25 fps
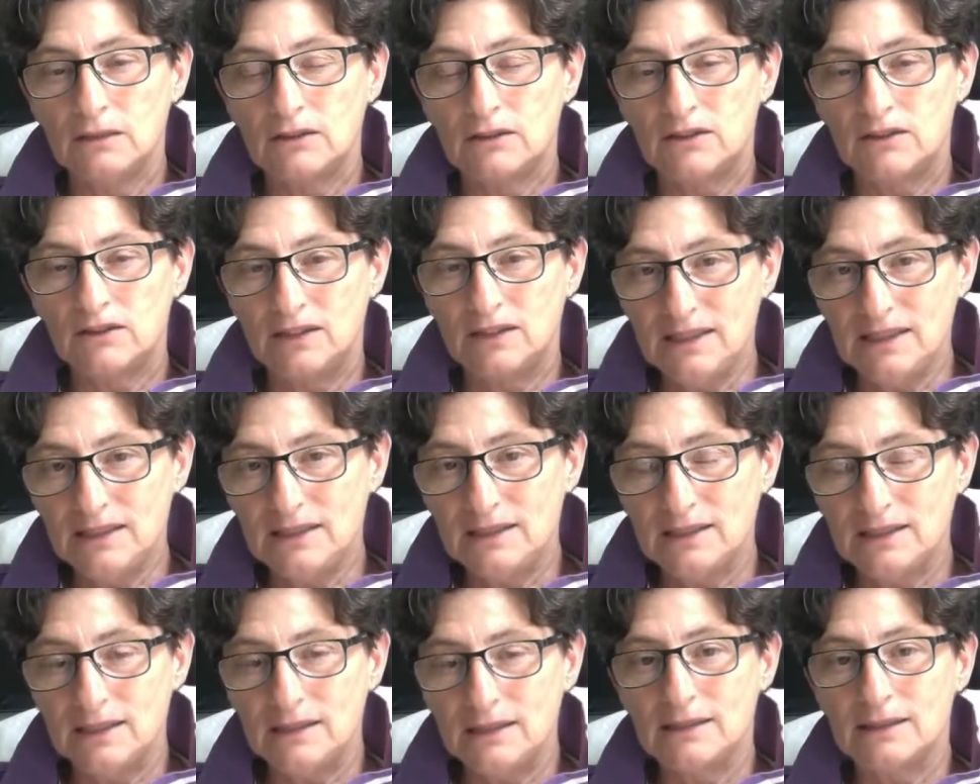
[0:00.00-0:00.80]

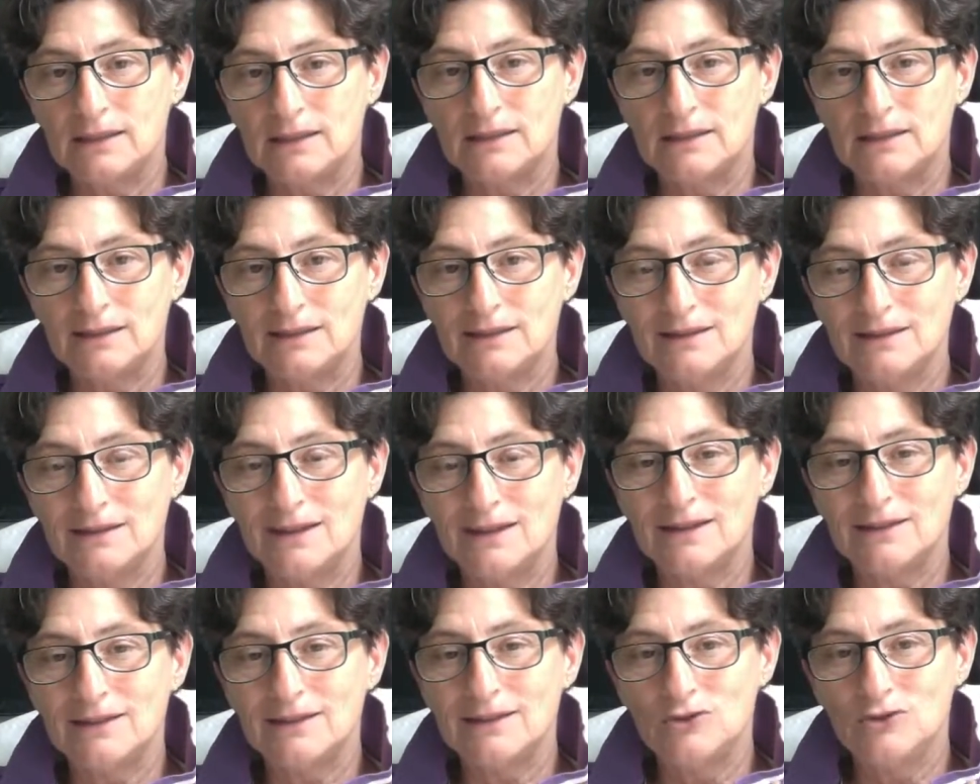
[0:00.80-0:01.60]
thinking
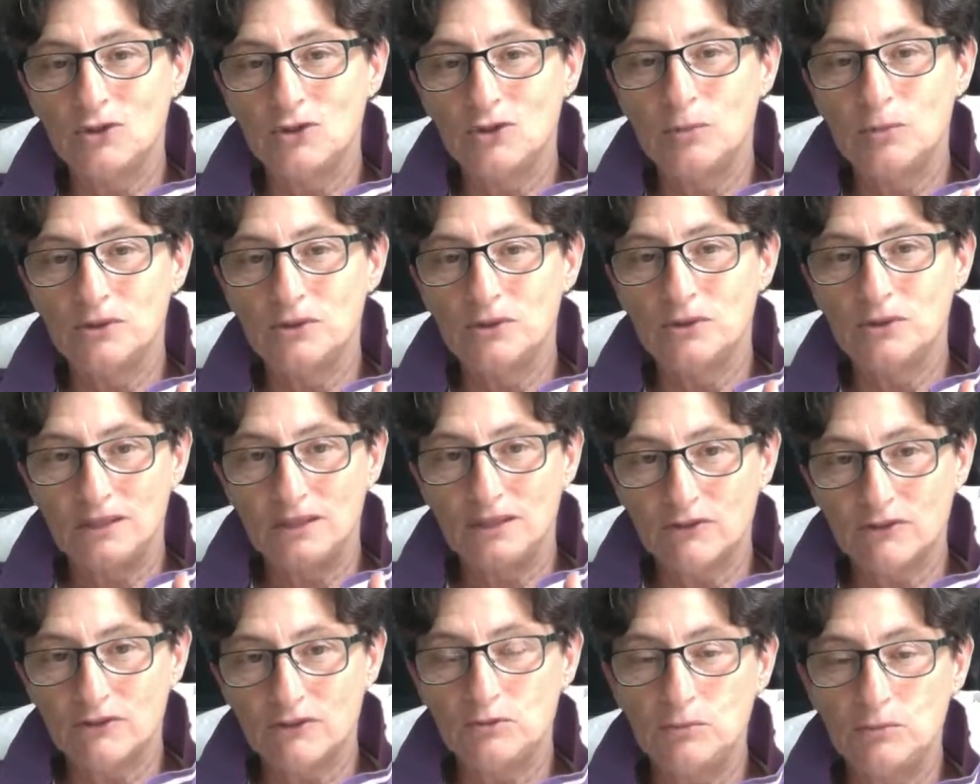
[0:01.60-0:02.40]
that nobody
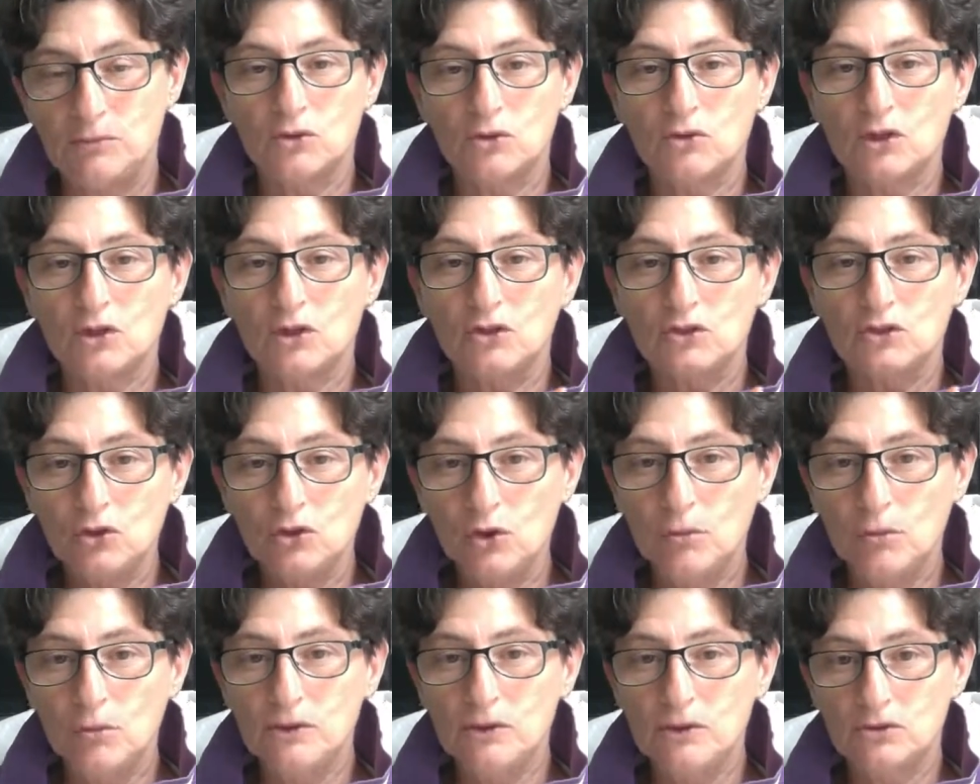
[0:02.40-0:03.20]
loves me or that
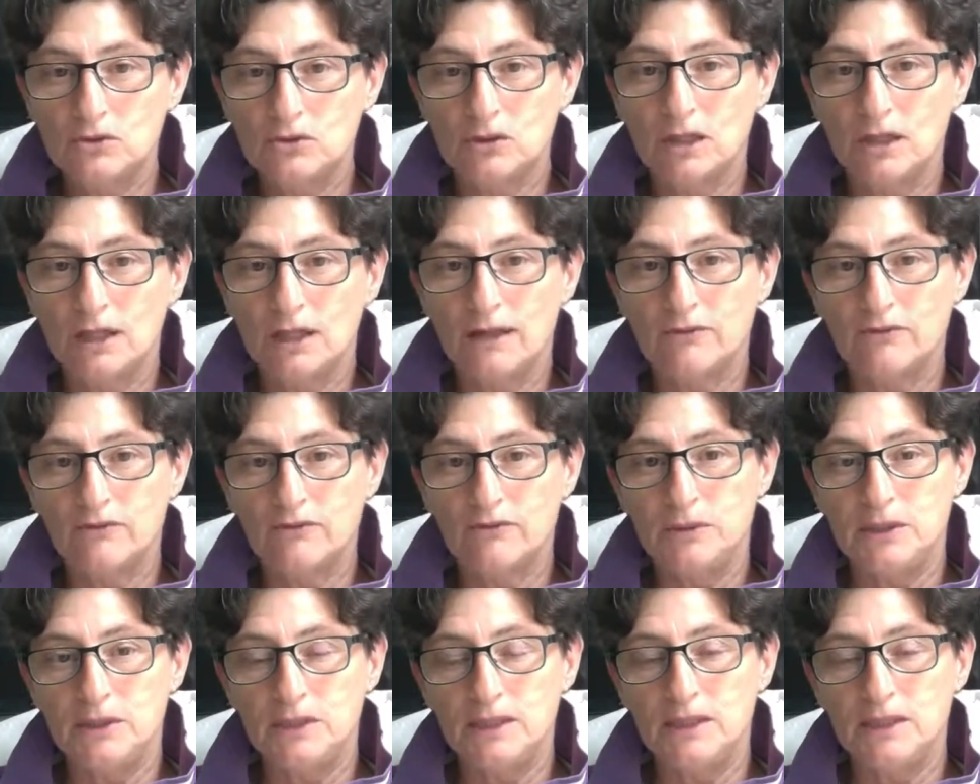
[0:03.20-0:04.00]
nobody could love
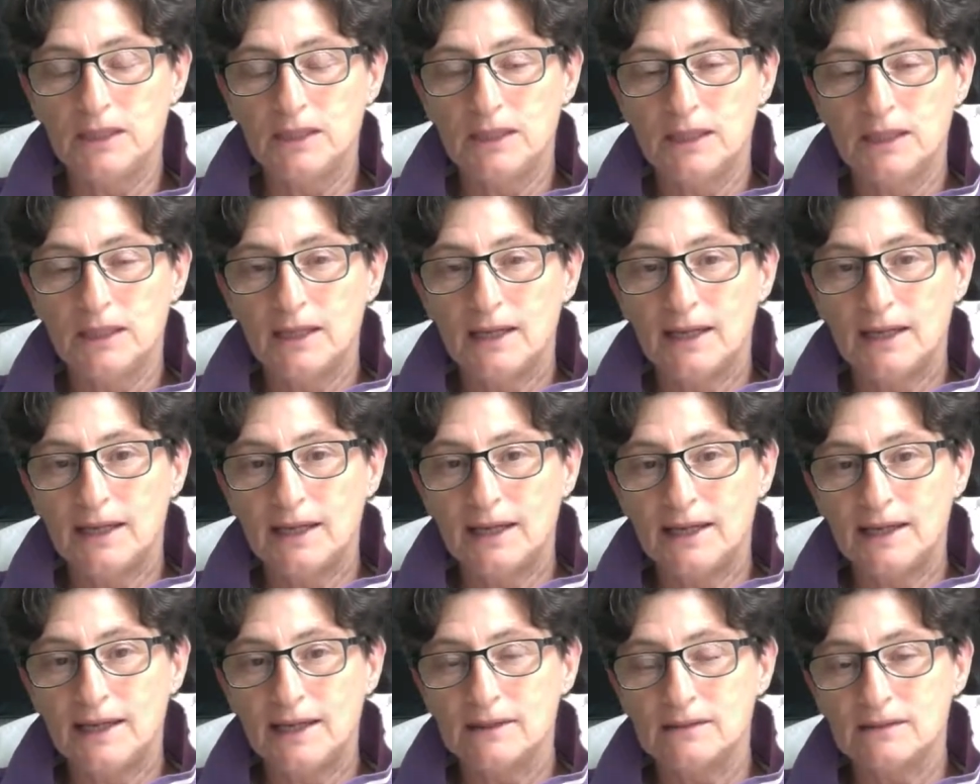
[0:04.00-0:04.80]
me
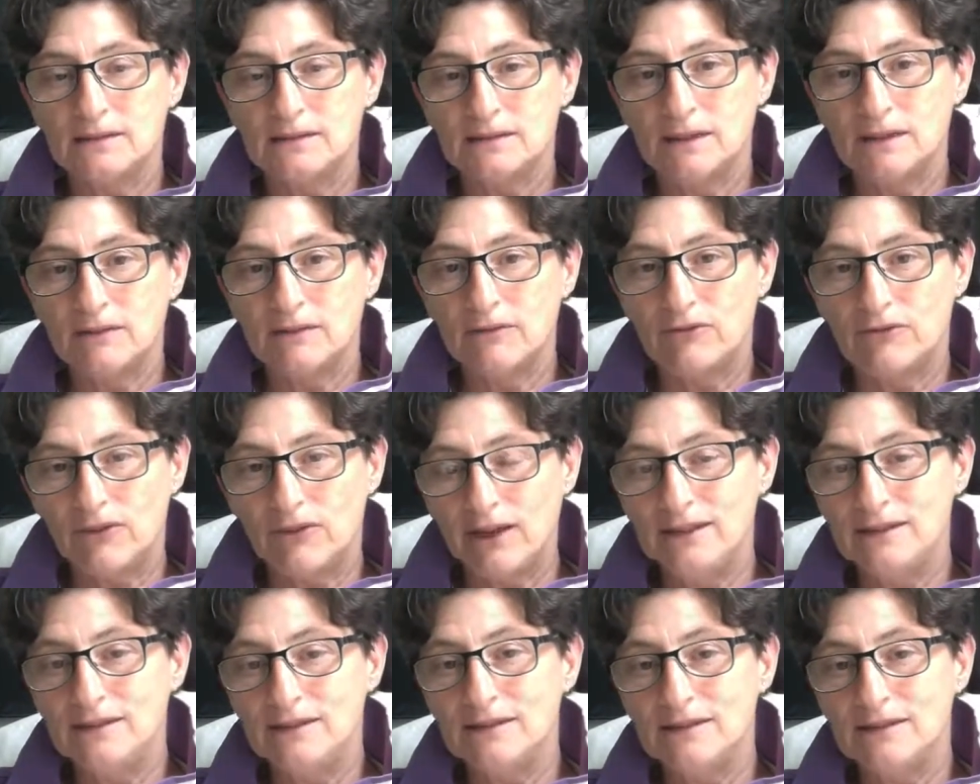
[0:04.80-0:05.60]
and
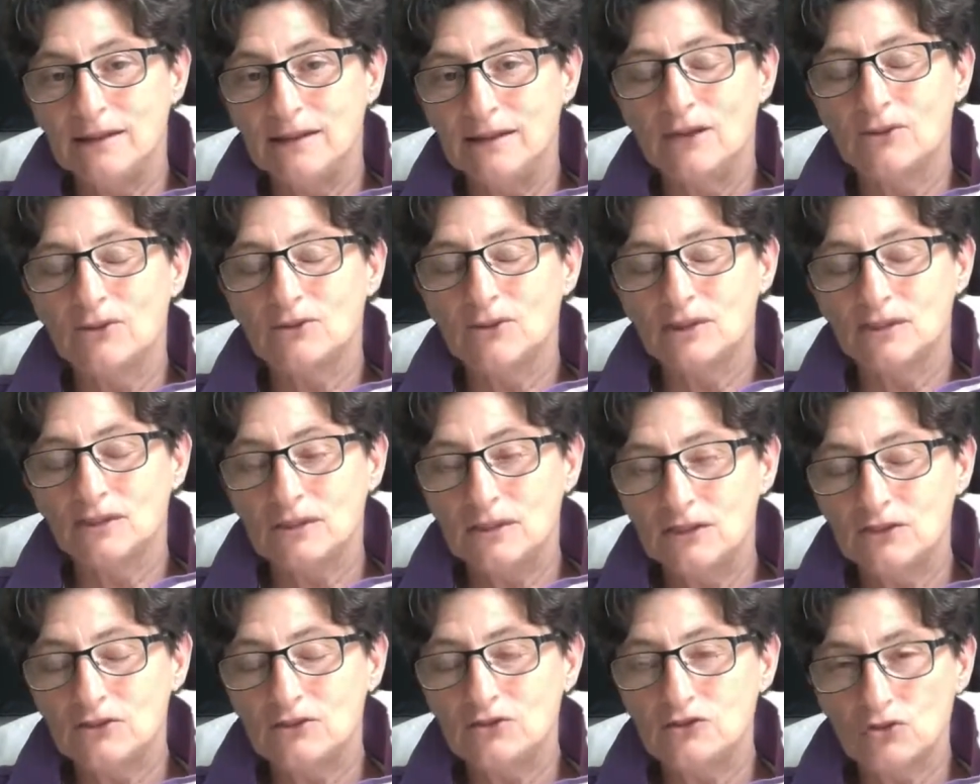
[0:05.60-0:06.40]
finding out that
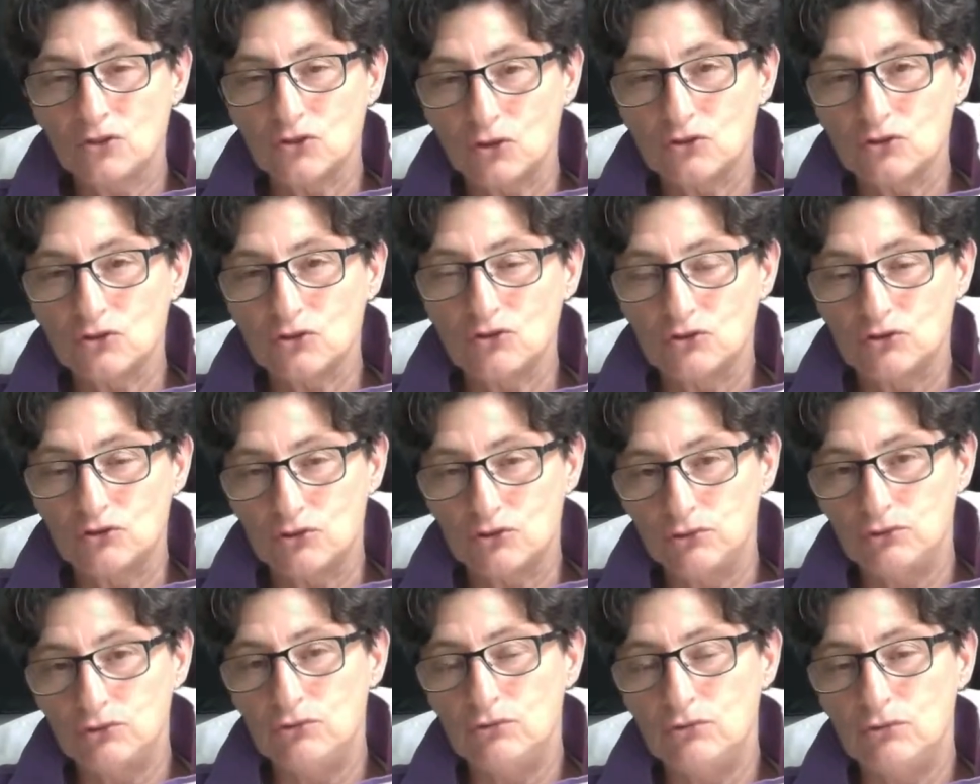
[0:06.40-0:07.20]
it's not
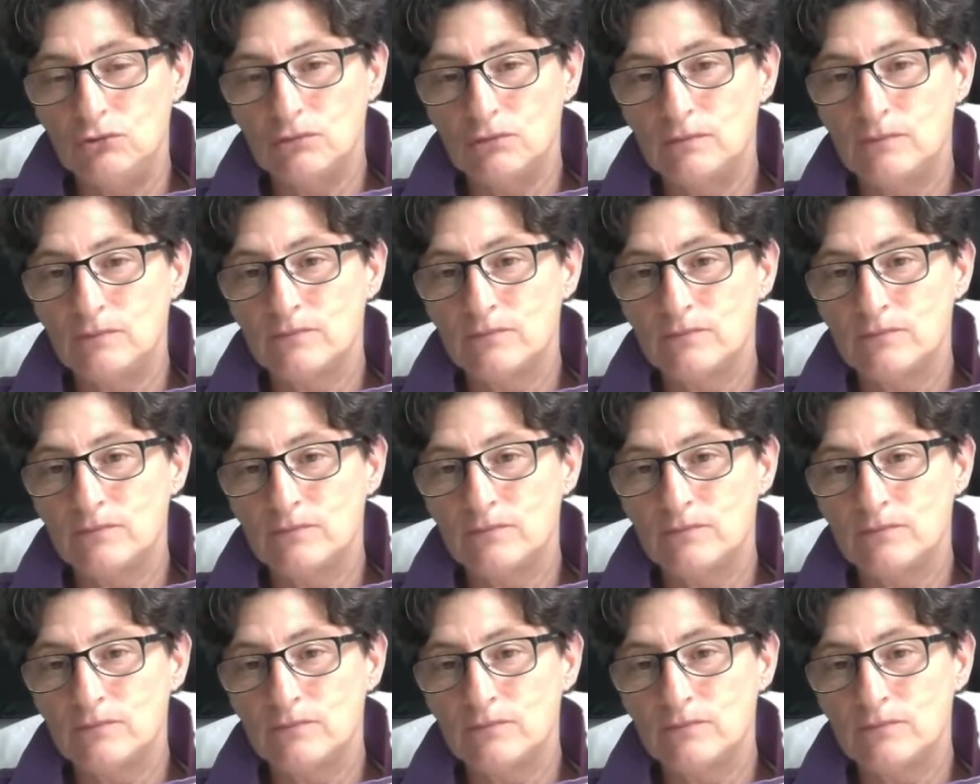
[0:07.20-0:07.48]
true.